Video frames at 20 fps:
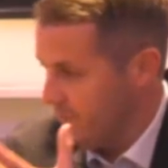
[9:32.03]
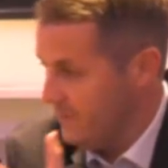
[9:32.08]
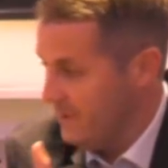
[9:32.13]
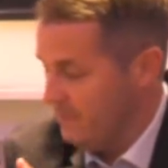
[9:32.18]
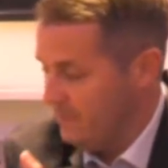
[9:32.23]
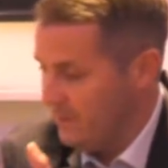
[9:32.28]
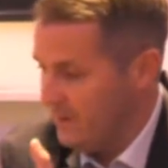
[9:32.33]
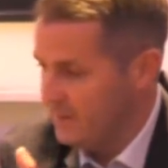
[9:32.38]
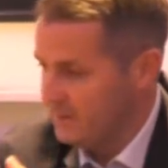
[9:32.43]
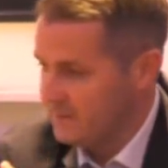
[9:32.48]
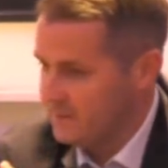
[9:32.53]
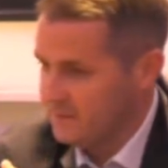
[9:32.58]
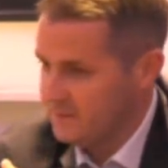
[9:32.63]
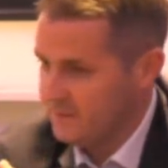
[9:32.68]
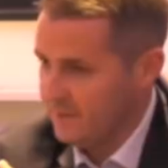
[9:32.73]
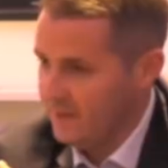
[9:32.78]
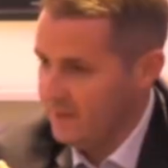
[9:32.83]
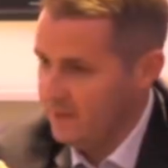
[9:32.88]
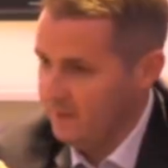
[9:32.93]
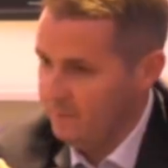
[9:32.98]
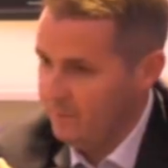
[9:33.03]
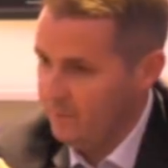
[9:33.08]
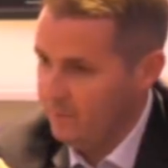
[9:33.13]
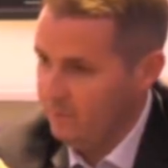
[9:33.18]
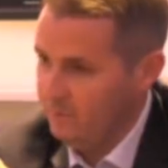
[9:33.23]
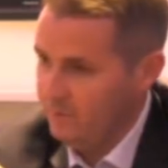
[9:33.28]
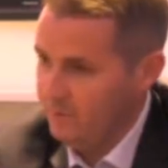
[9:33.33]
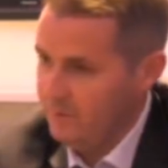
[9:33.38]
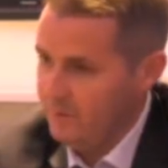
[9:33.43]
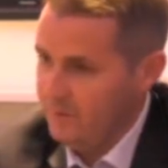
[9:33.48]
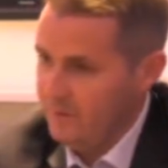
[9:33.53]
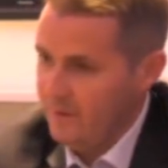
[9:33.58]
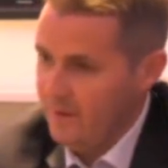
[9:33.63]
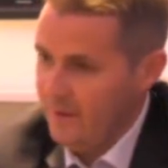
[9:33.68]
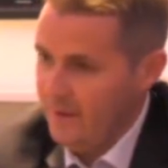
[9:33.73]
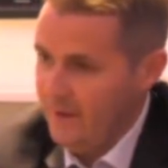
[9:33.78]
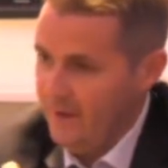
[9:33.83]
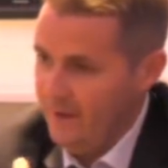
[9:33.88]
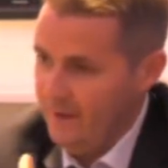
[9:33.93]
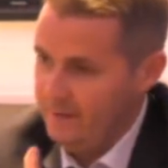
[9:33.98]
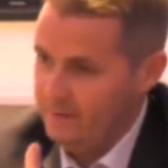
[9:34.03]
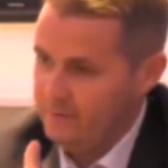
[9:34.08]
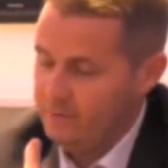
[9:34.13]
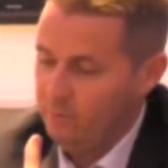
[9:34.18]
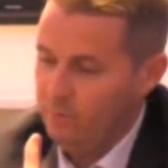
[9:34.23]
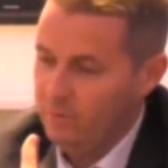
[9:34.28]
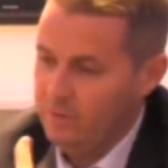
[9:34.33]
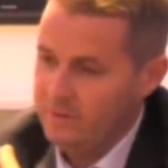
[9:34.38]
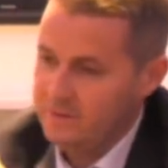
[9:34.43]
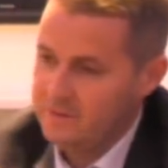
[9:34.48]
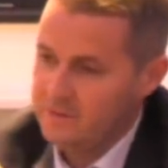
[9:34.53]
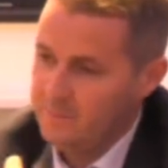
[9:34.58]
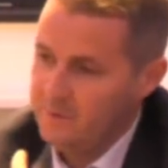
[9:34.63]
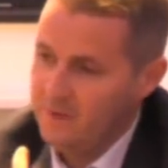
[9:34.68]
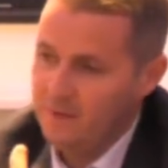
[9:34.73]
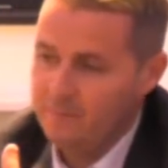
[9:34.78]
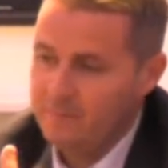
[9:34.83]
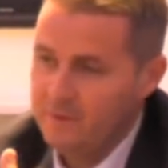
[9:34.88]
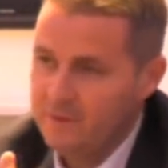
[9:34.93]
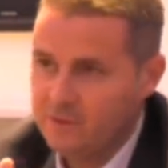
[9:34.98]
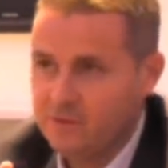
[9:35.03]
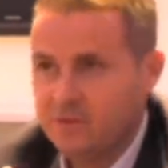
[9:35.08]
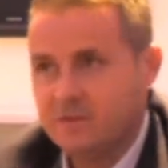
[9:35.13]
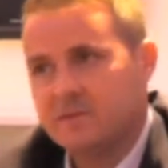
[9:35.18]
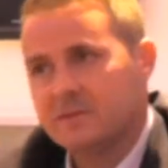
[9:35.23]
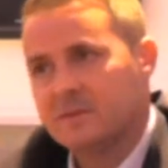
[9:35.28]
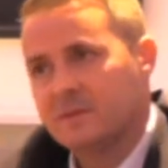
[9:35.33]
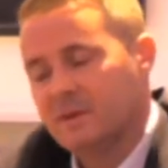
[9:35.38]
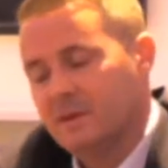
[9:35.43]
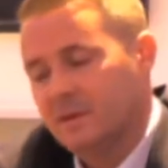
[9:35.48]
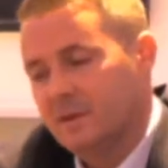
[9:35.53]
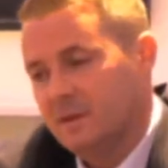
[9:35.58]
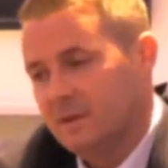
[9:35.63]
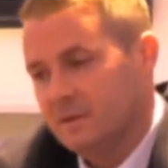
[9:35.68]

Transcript: it being sustainable and wanting to be ambitious.